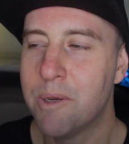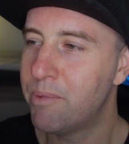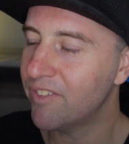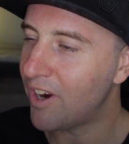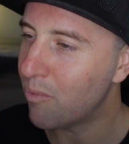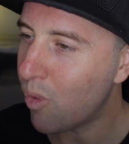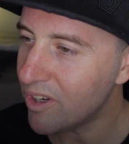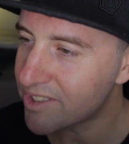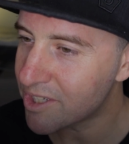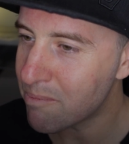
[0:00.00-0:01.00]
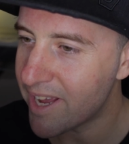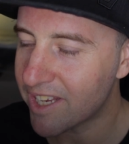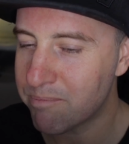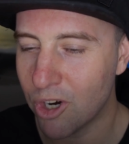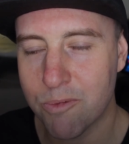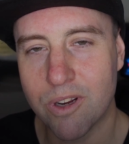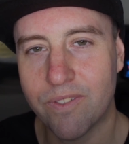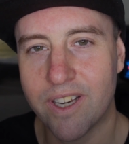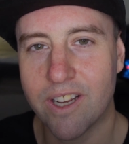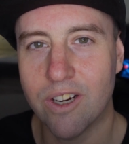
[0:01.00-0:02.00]
but if I was to make a promo
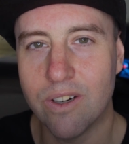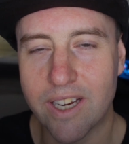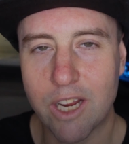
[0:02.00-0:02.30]
video,